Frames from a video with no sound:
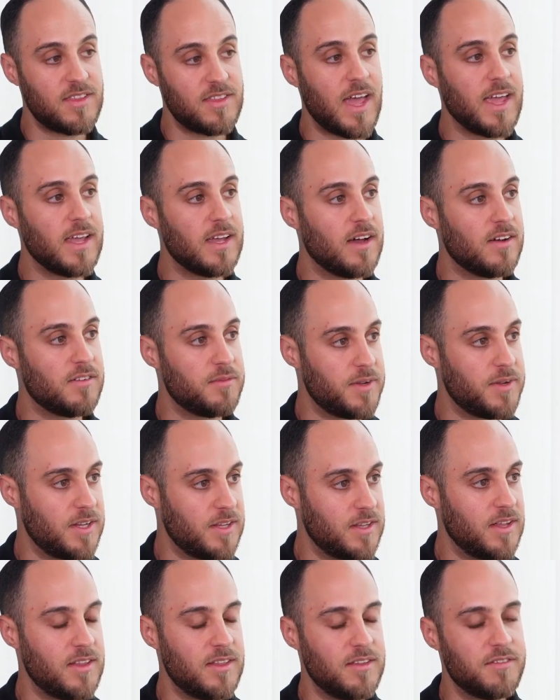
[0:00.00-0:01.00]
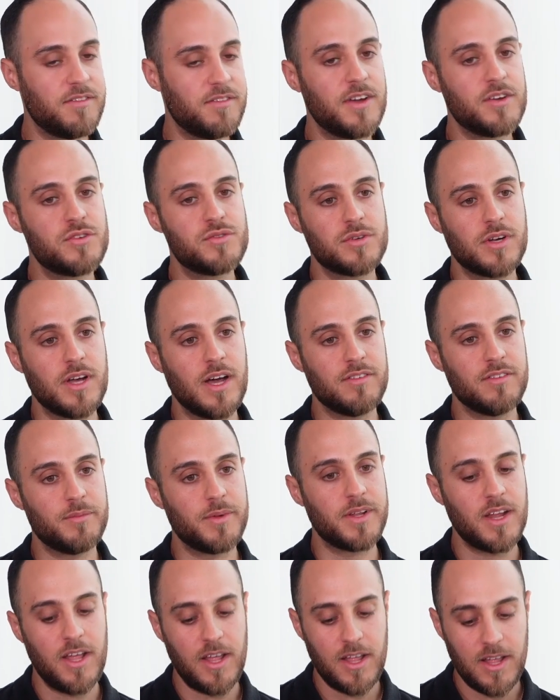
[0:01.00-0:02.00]
state government and the federal
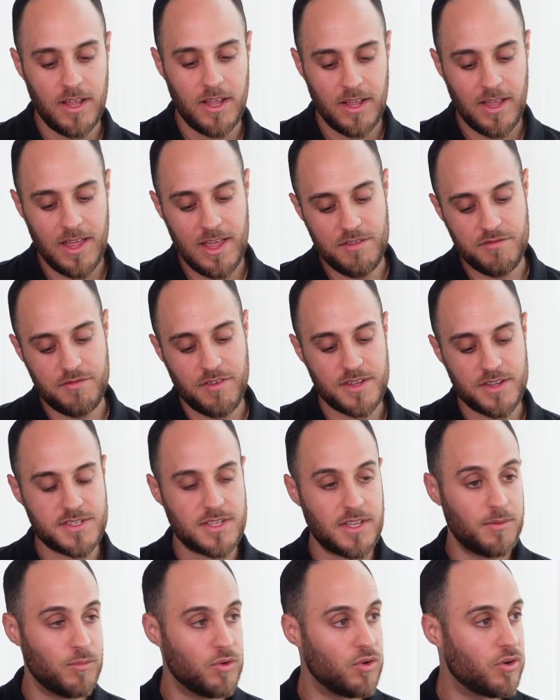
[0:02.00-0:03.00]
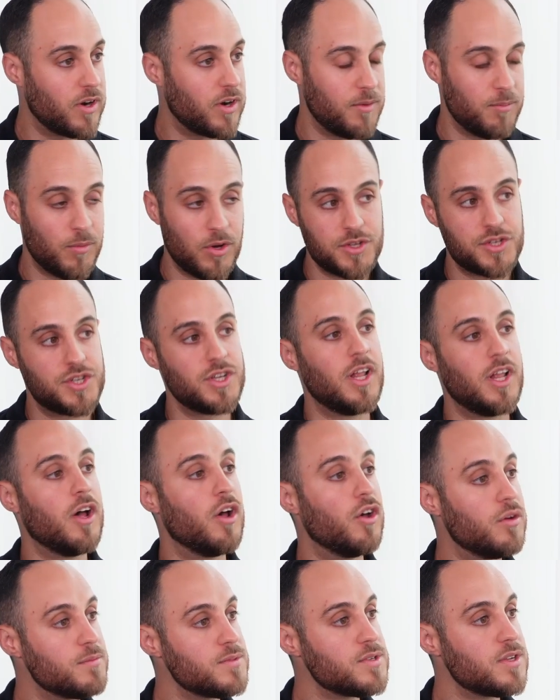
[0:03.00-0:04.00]
government investing more in modular
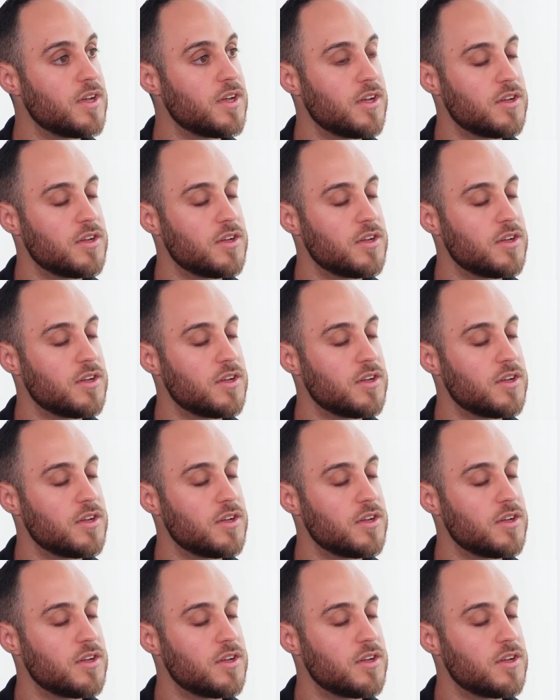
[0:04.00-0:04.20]
homes.